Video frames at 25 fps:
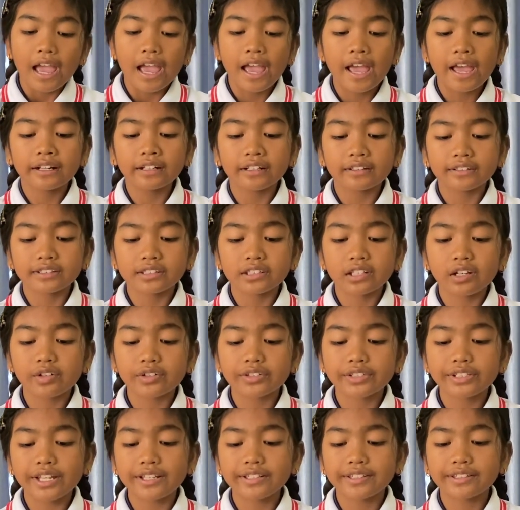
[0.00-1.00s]
And the snow
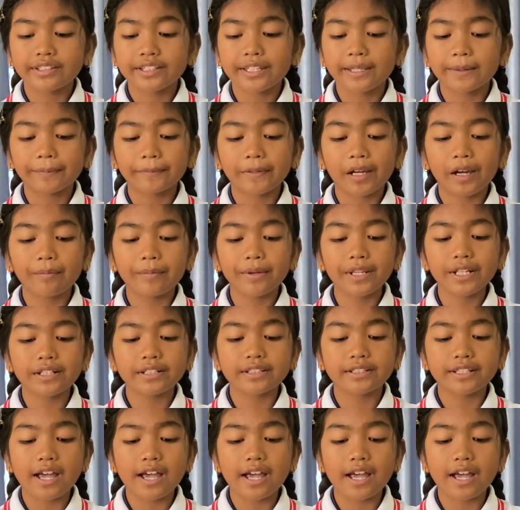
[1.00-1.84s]
just keep coming